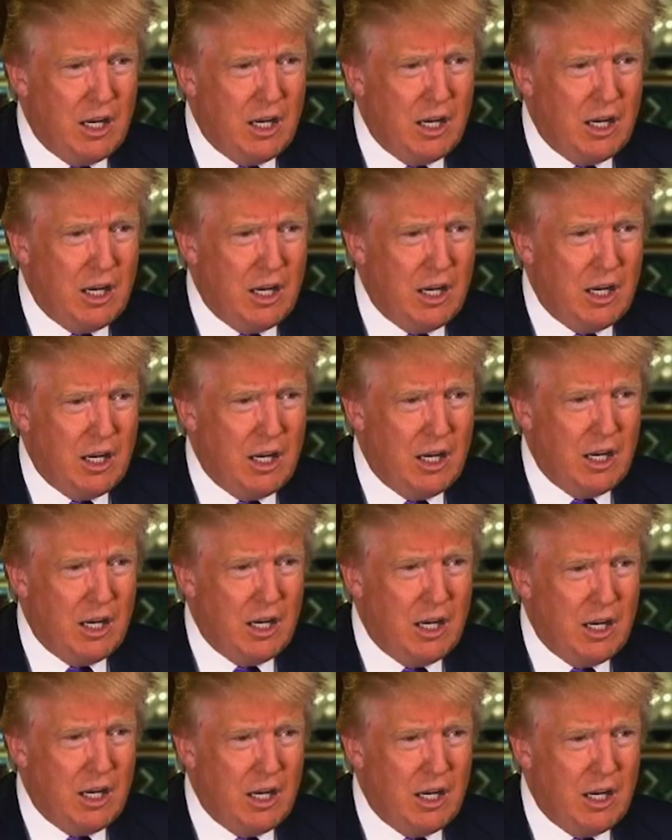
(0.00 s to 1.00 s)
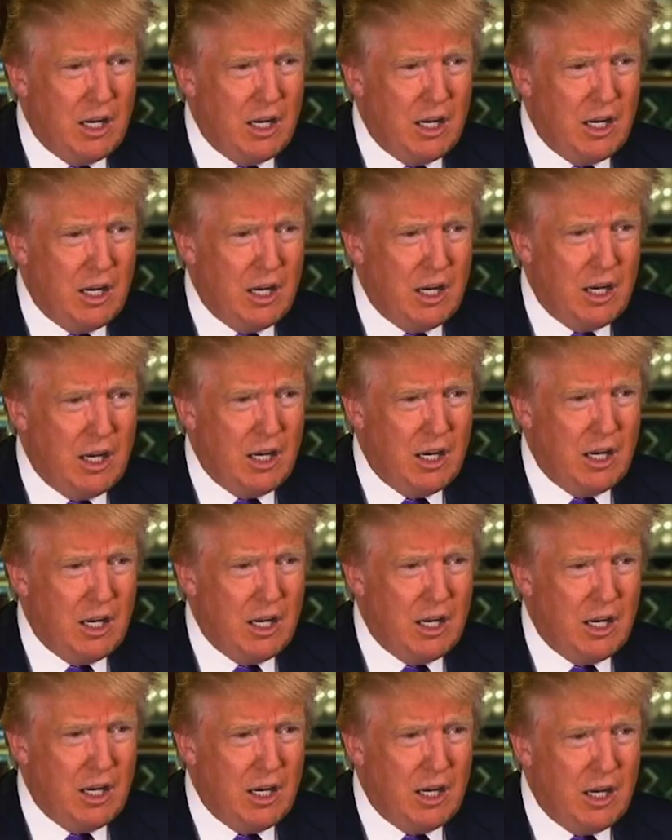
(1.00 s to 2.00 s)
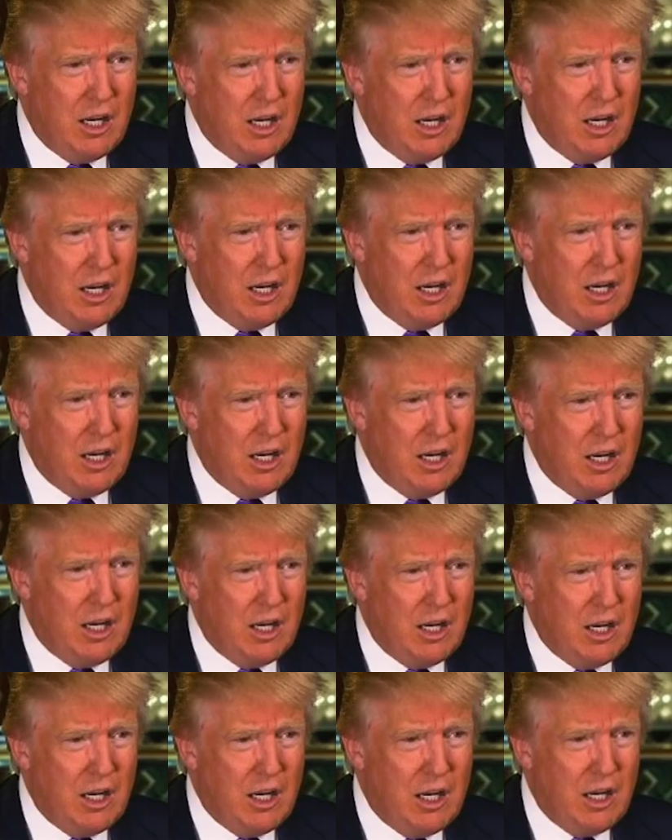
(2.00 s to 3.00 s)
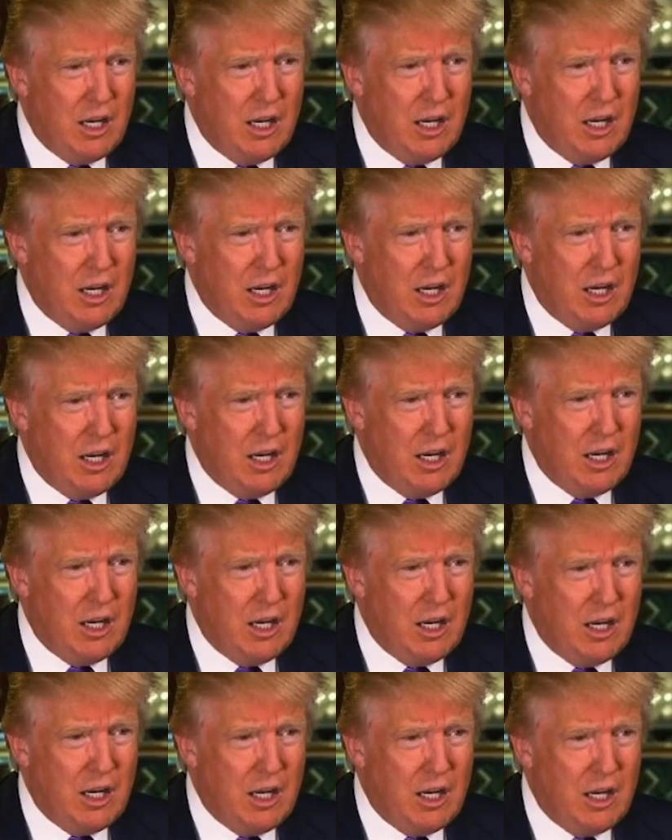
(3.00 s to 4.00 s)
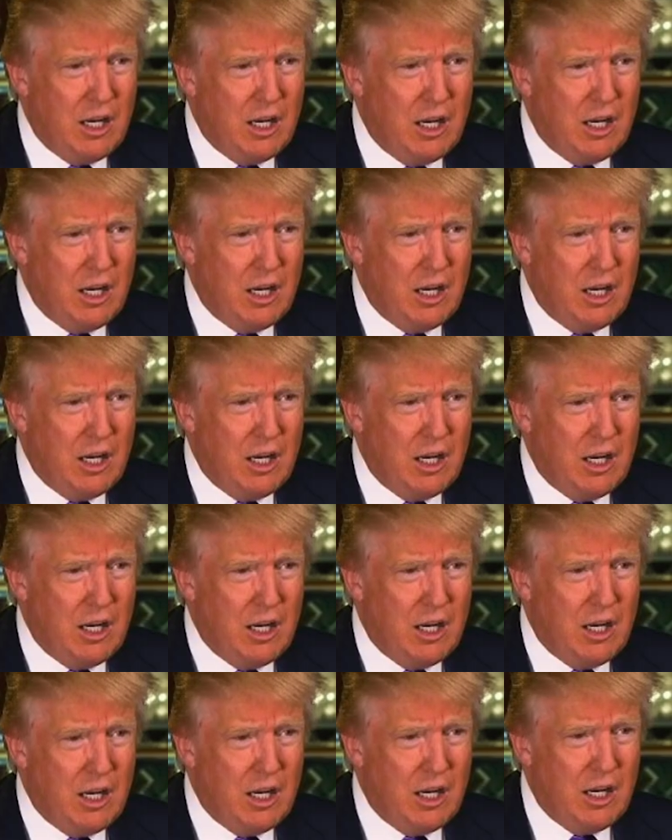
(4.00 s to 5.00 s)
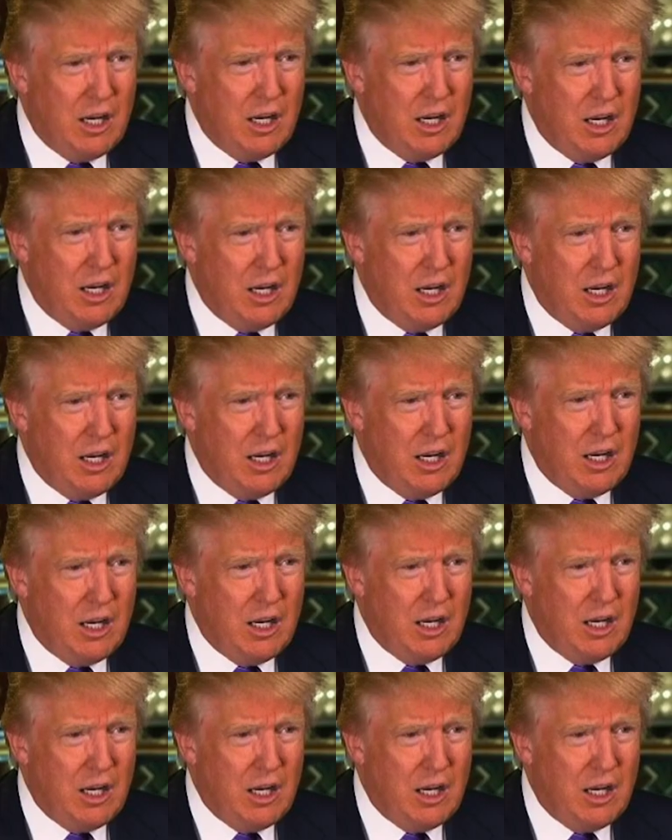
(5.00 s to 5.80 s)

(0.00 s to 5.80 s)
The person shown says nothing.